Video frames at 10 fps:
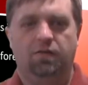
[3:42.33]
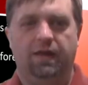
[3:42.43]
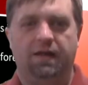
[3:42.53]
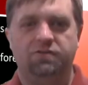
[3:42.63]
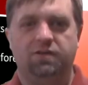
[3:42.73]

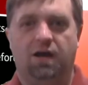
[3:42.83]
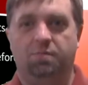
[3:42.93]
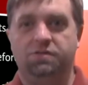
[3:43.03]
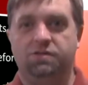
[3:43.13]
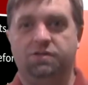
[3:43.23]
that's
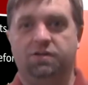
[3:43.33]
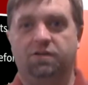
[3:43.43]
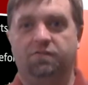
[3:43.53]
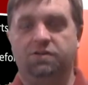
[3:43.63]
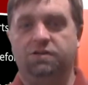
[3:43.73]
composition and
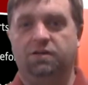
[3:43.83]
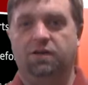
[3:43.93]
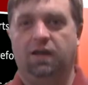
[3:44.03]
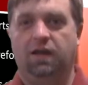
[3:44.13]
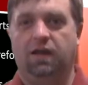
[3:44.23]
division,
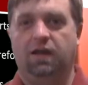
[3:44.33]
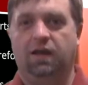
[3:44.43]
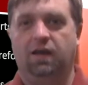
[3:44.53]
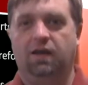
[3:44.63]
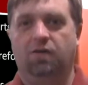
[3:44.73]

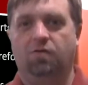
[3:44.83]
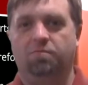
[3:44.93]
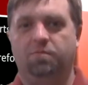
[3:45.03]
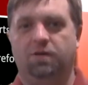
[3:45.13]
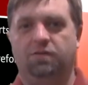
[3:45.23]
and I
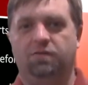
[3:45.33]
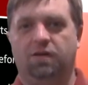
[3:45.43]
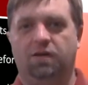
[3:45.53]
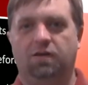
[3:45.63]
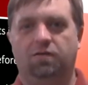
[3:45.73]
hope that
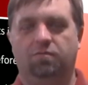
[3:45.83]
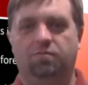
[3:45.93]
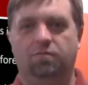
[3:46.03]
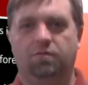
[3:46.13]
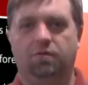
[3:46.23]

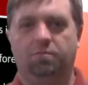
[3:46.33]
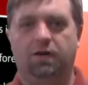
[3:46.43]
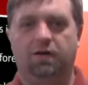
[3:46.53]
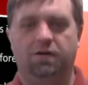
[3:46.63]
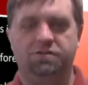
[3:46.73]
you'll
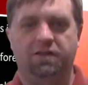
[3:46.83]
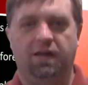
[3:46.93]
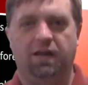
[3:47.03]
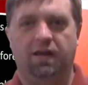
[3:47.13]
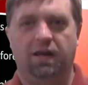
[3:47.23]
better
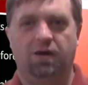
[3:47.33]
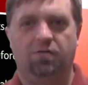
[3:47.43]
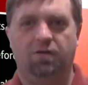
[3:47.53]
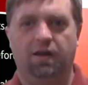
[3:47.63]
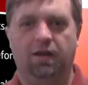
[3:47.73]
understand that
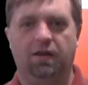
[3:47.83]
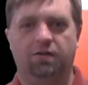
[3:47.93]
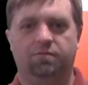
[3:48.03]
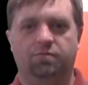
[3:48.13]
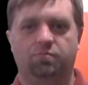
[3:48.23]
now
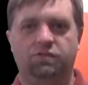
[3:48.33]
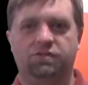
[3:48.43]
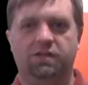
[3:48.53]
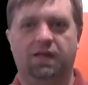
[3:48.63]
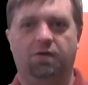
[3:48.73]
and
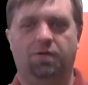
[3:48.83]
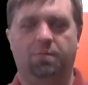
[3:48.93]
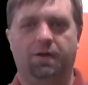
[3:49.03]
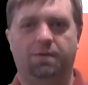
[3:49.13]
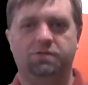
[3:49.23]
see that when
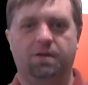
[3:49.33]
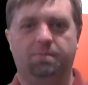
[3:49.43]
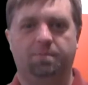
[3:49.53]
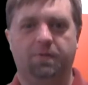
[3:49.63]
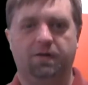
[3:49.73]
it pops up.
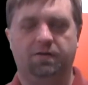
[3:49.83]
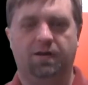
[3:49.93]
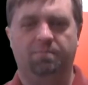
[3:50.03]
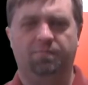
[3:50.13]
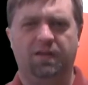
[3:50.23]
But
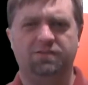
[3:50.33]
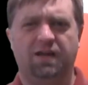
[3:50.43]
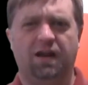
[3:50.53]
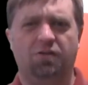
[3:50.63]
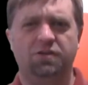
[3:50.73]
it's
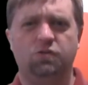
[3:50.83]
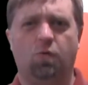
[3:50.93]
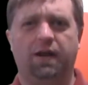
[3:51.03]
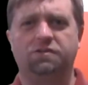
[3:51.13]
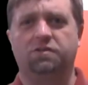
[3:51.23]
not always
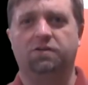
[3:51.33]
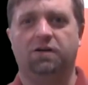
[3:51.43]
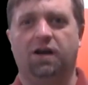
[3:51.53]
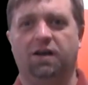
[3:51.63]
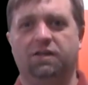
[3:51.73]
quite as clear
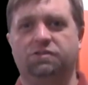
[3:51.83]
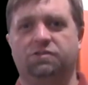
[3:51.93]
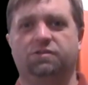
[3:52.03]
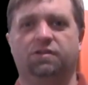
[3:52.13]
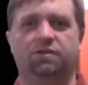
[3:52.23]
cut
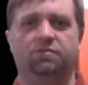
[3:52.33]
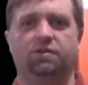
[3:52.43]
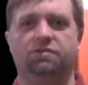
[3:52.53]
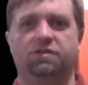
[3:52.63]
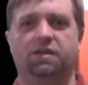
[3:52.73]
as
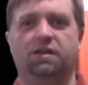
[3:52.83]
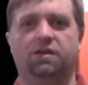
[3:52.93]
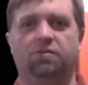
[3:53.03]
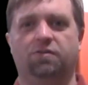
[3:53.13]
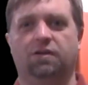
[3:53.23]
the
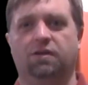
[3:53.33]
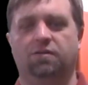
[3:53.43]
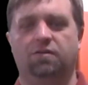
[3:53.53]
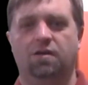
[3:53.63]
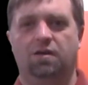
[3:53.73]
CD or
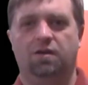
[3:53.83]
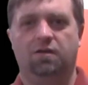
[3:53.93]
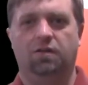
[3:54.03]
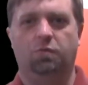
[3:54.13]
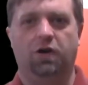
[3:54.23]
the
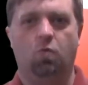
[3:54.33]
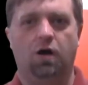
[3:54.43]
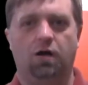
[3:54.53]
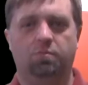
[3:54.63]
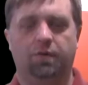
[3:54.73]
brick
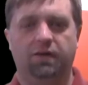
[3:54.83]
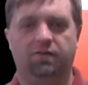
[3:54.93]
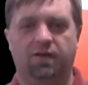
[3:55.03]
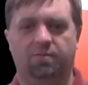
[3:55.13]
wall, but